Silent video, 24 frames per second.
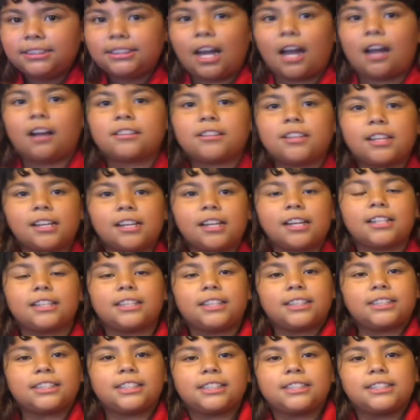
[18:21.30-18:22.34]

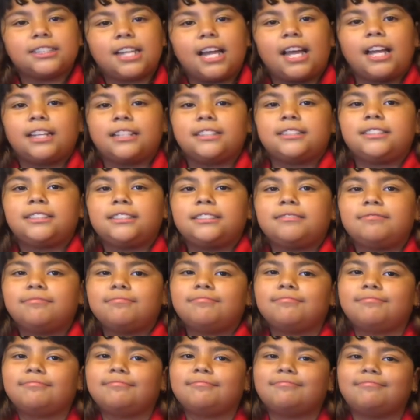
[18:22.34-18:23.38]

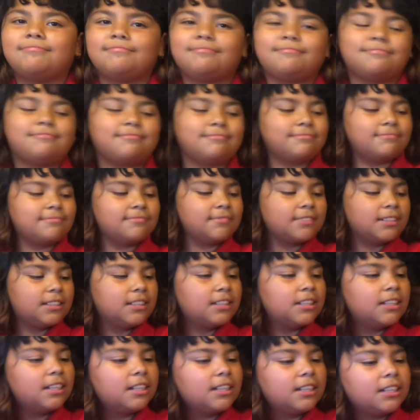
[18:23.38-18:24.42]

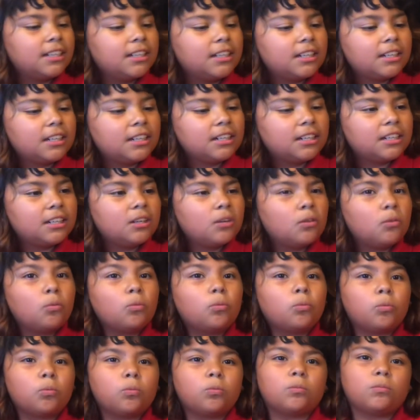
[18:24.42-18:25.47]

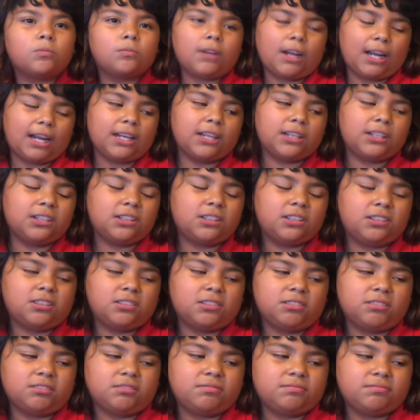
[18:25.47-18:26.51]

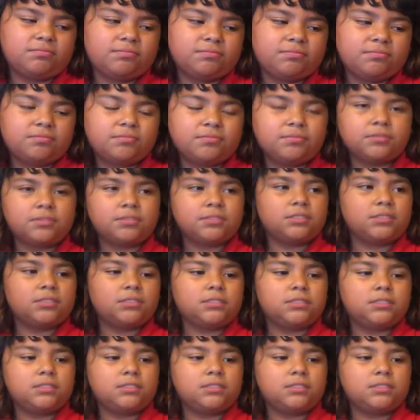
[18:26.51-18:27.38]
No words are spoken by the person on screen.